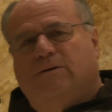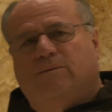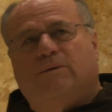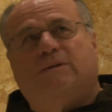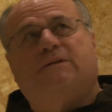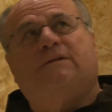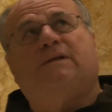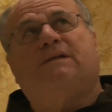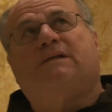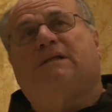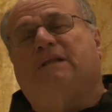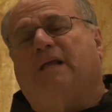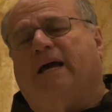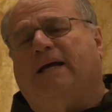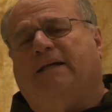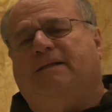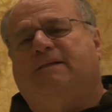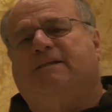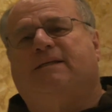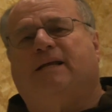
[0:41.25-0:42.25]
What's this
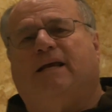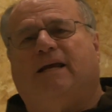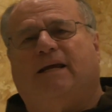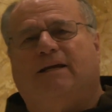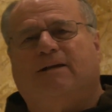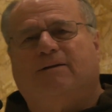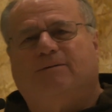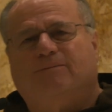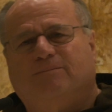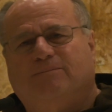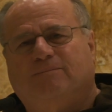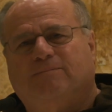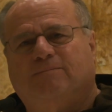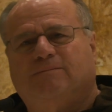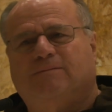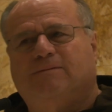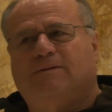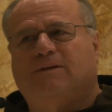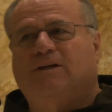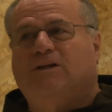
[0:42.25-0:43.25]
light say?
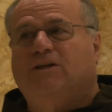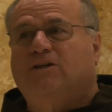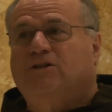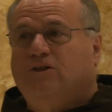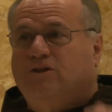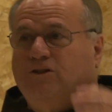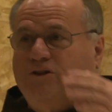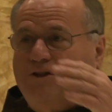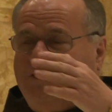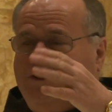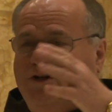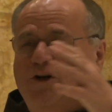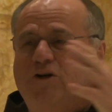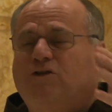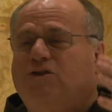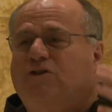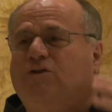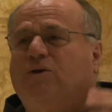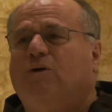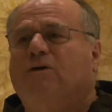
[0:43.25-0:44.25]
The
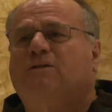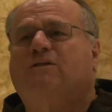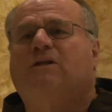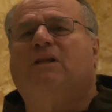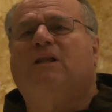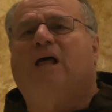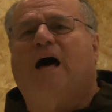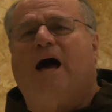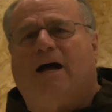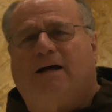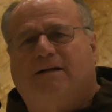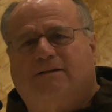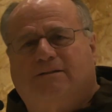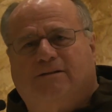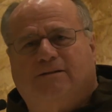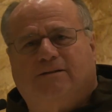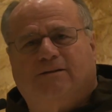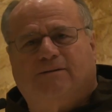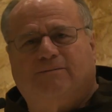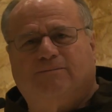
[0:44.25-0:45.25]
church doors are
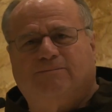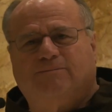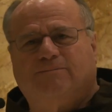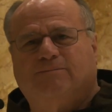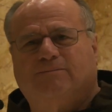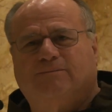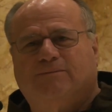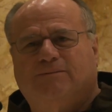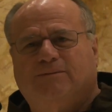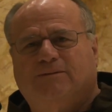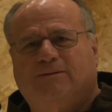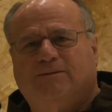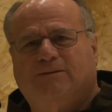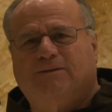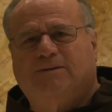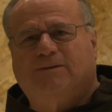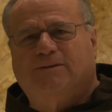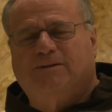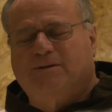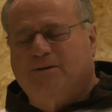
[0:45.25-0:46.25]
locked.
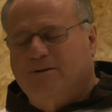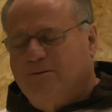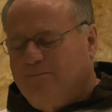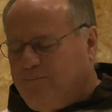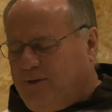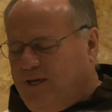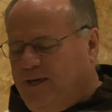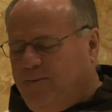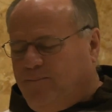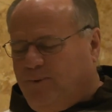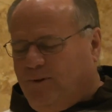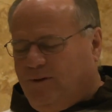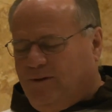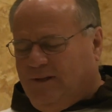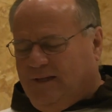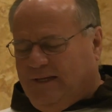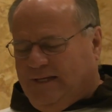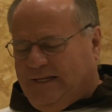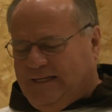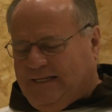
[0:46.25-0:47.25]

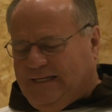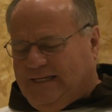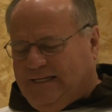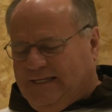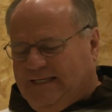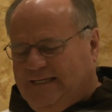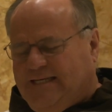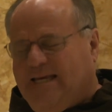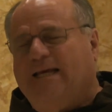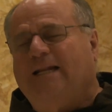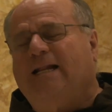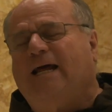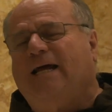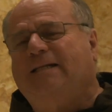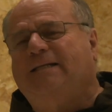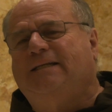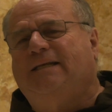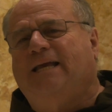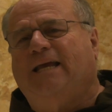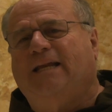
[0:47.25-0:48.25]
People
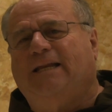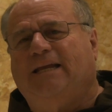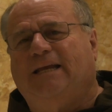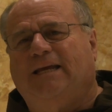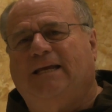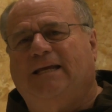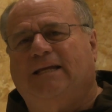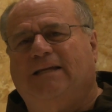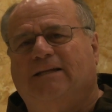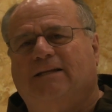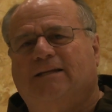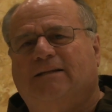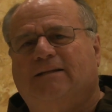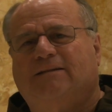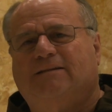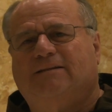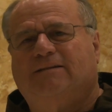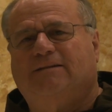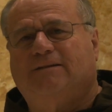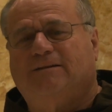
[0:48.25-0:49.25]
cannot get
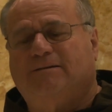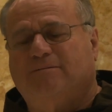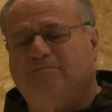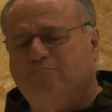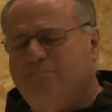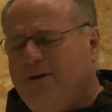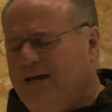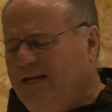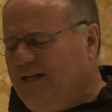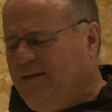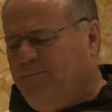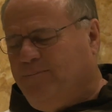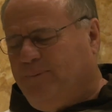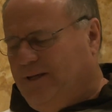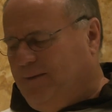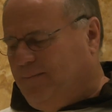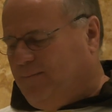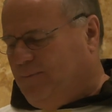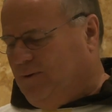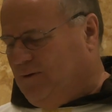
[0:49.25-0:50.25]
in. Many
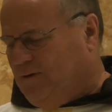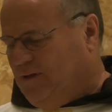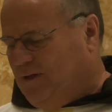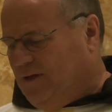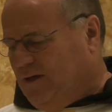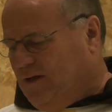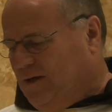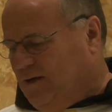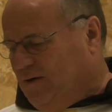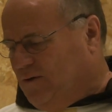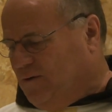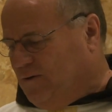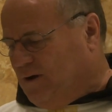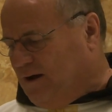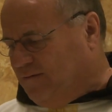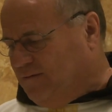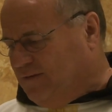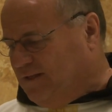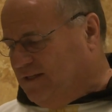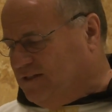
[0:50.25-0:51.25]
people who
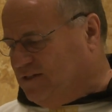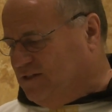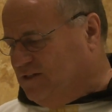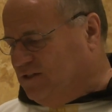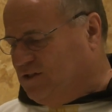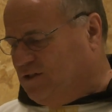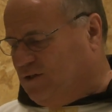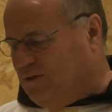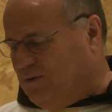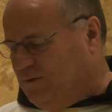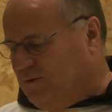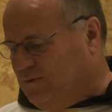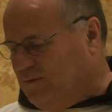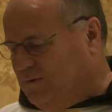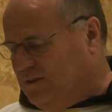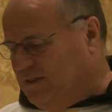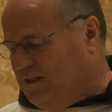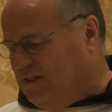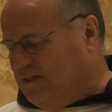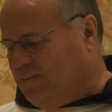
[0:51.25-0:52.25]
I've listened to
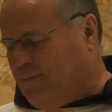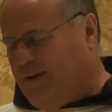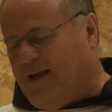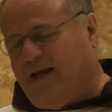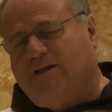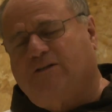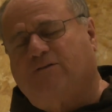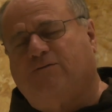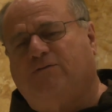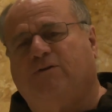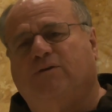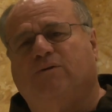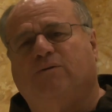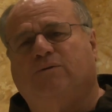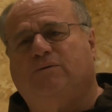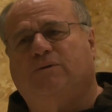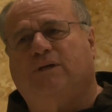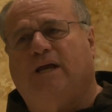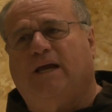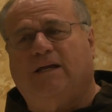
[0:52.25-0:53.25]
in these past
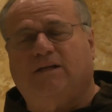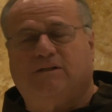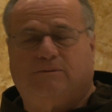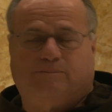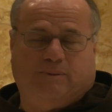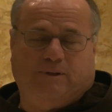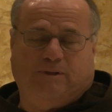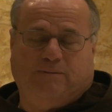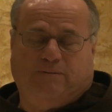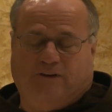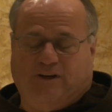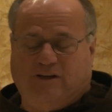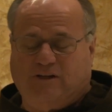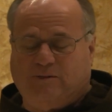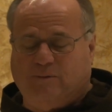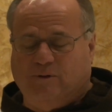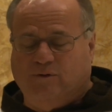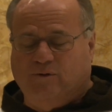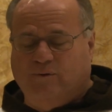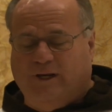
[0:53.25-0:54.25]
few days,
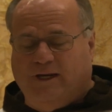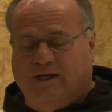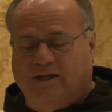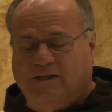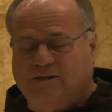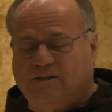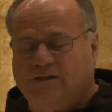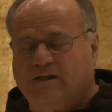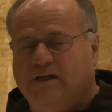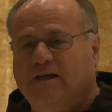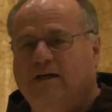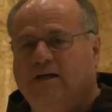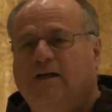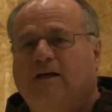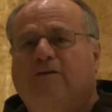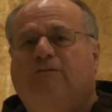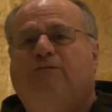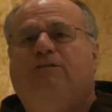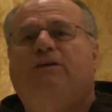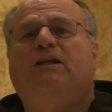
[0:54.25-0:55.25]
past few weeks,
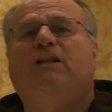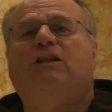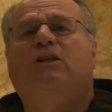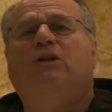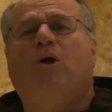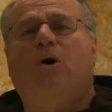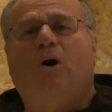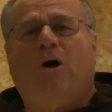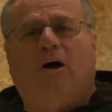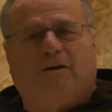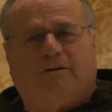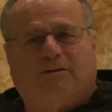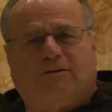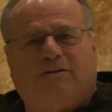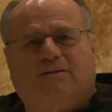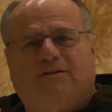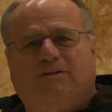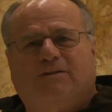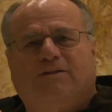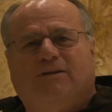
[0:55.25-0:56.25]
feel
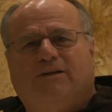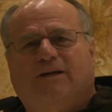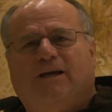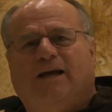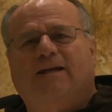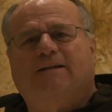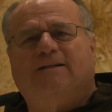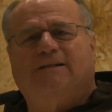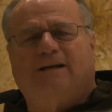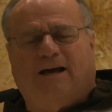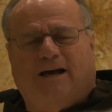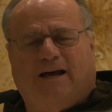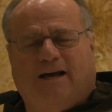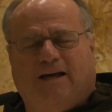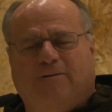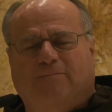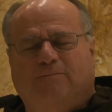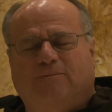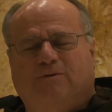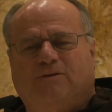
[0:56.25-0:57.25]
lost at
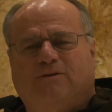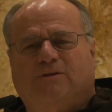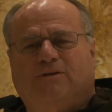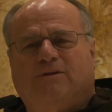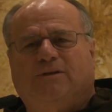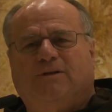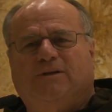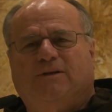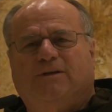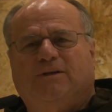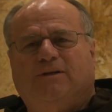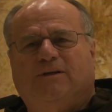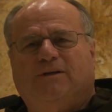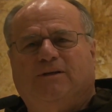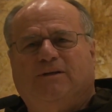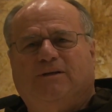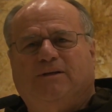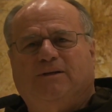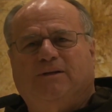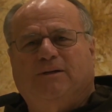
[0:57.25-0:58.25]
times
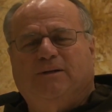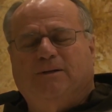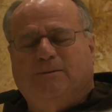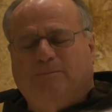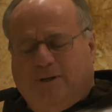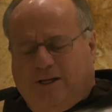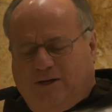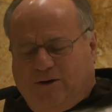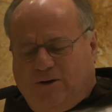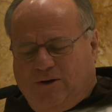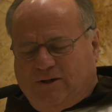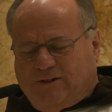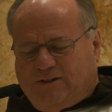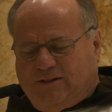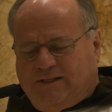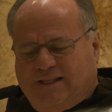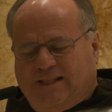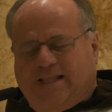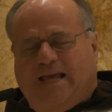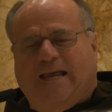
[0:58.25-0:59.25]

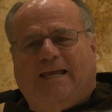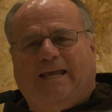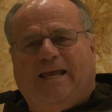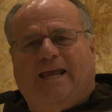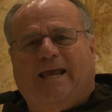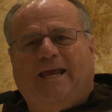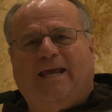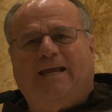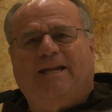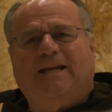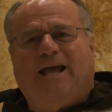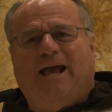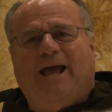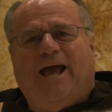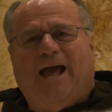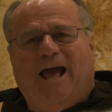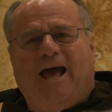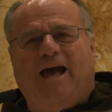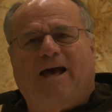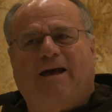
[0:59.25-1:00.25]
because they can't
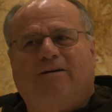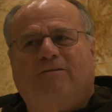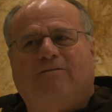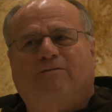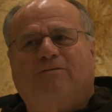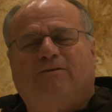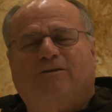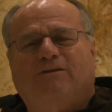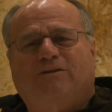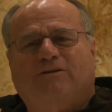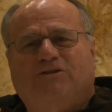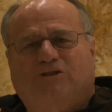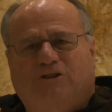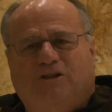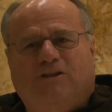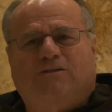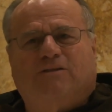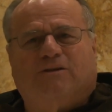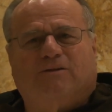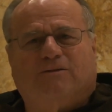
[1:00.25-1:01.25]
have
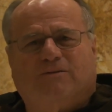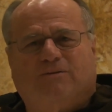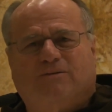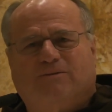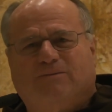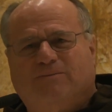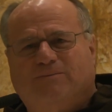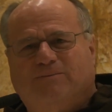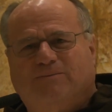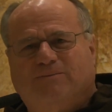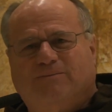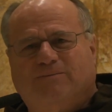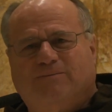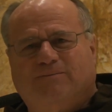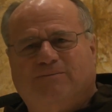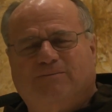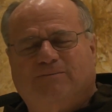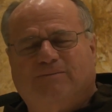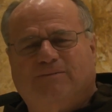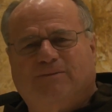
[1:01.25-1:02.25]
Jesus.
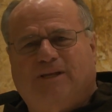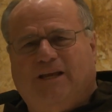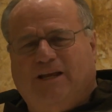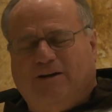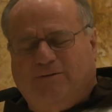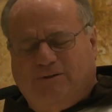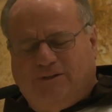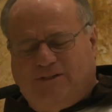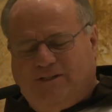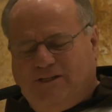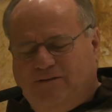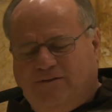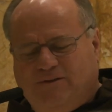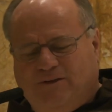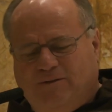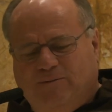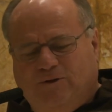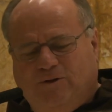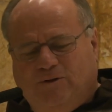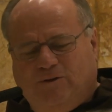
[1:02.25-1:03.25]
Can't receive
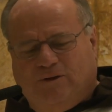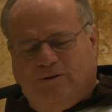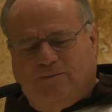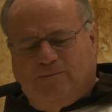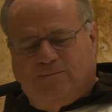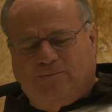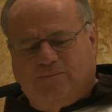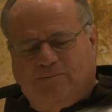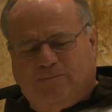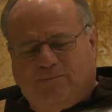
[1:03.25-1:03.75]
communion.